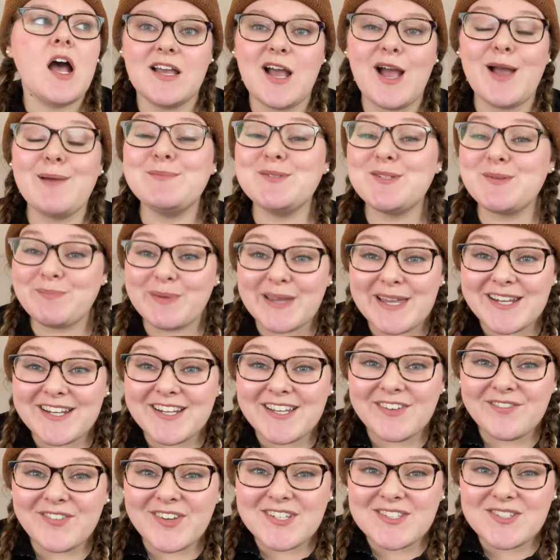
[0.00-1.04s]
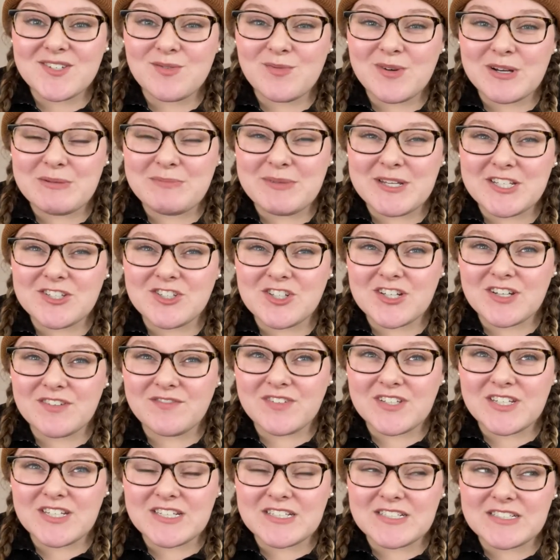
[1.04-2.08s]
I'm debating if I still want to make chicken
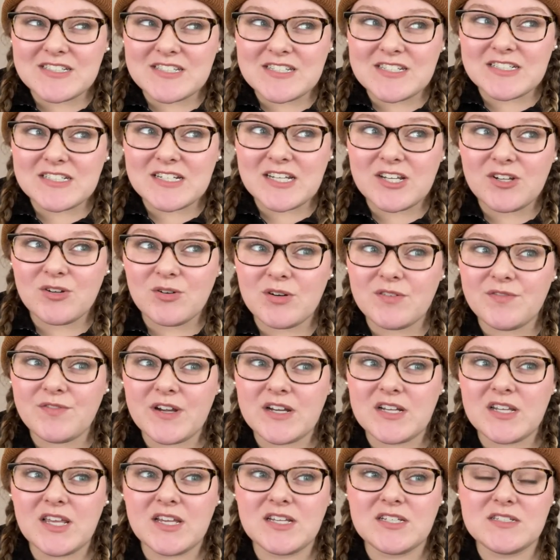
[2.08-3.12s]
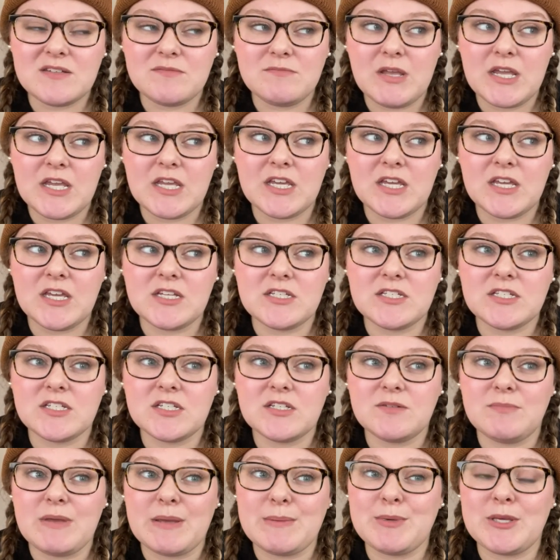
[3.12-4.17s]
fajitas tonight or if I'd like to make it
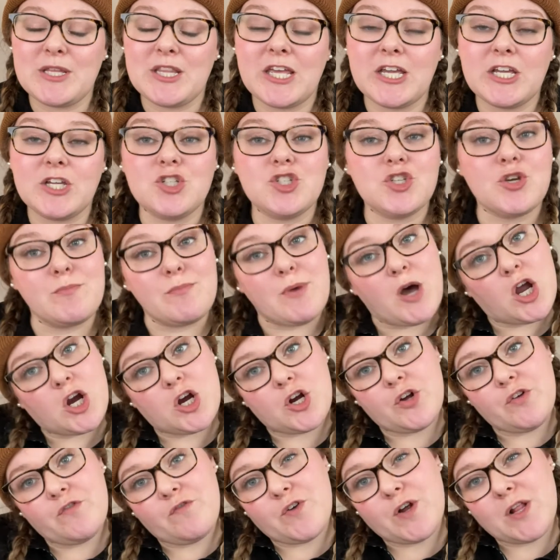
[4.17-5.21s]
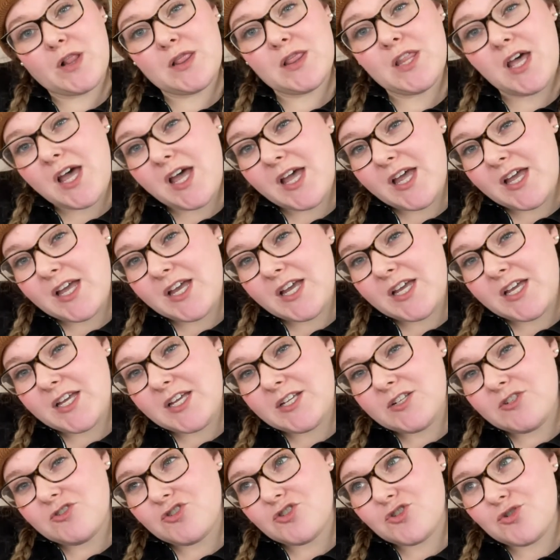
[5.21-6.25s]
maybe like tomorrow for
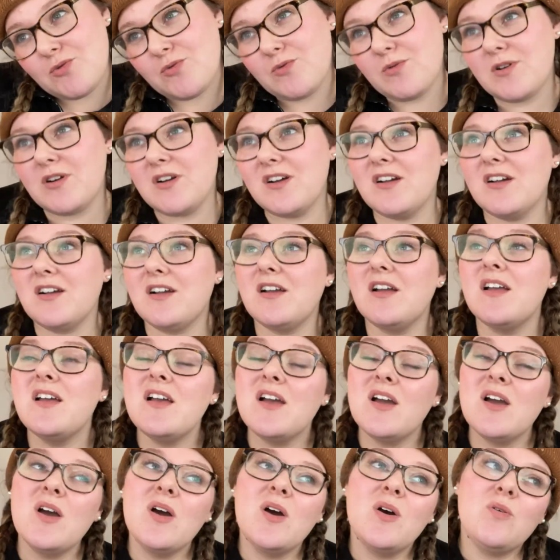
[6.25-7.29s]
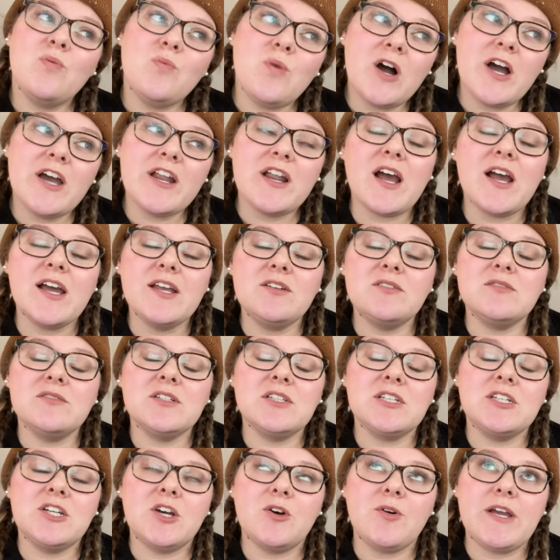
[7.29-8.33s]
lunch or what. I don't
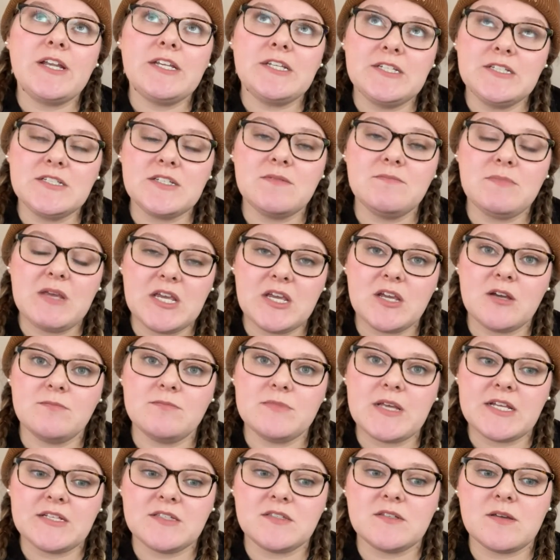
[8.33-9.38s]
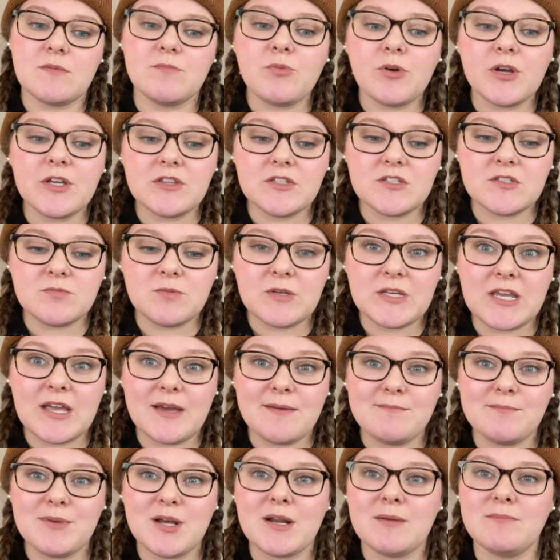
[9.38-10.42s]
really know. I need to make them at some point this
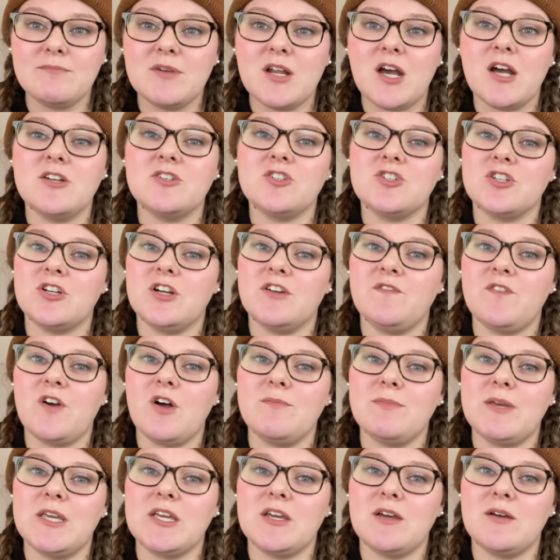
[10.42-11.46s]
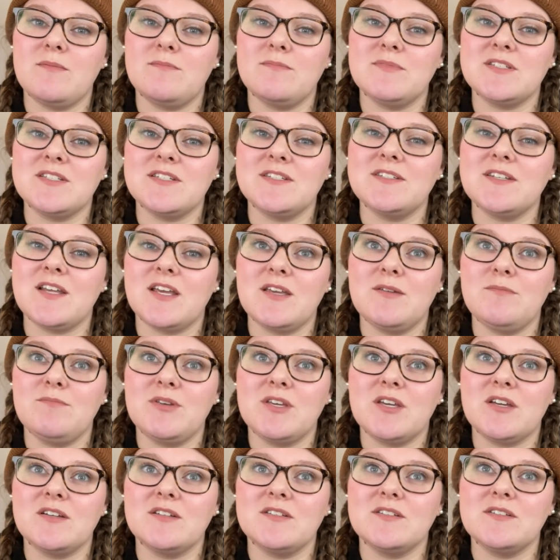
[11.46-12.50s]
weekend, but I'm not sure if I'll make them tonight
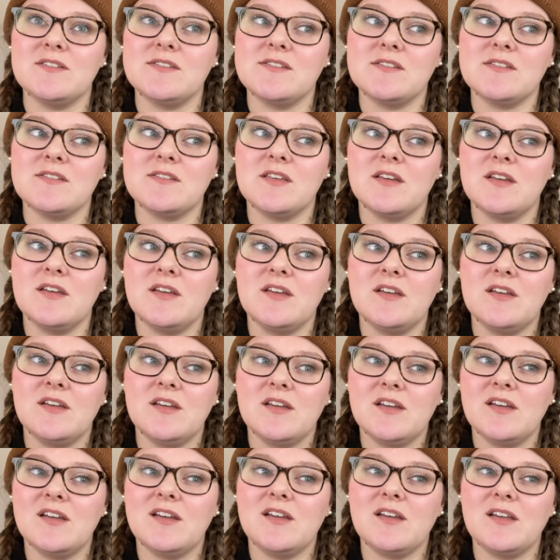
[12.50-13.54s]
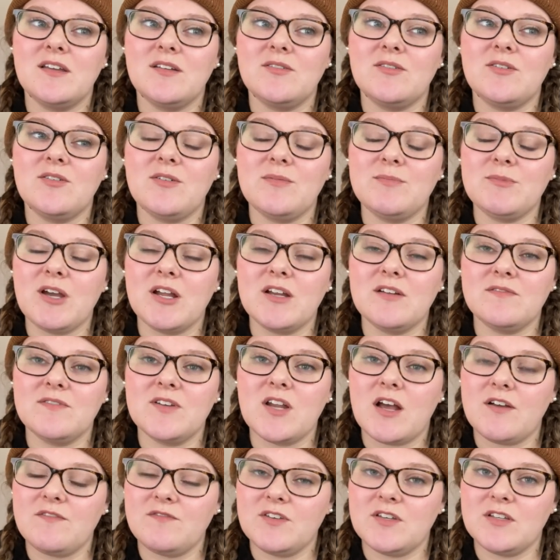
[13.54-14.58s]
because I don't know. I'm kind of
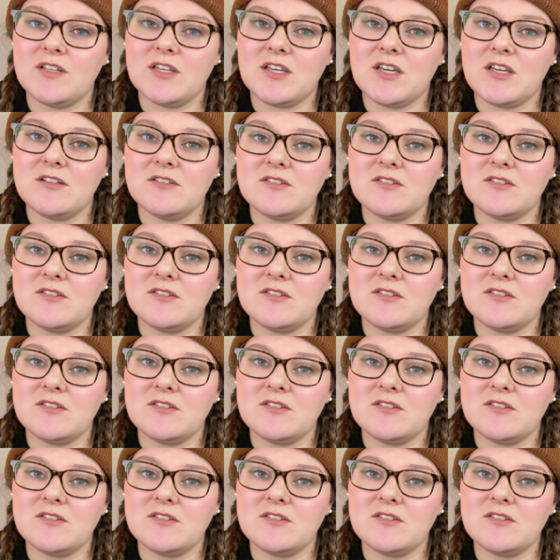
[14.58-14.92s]
not feeling it.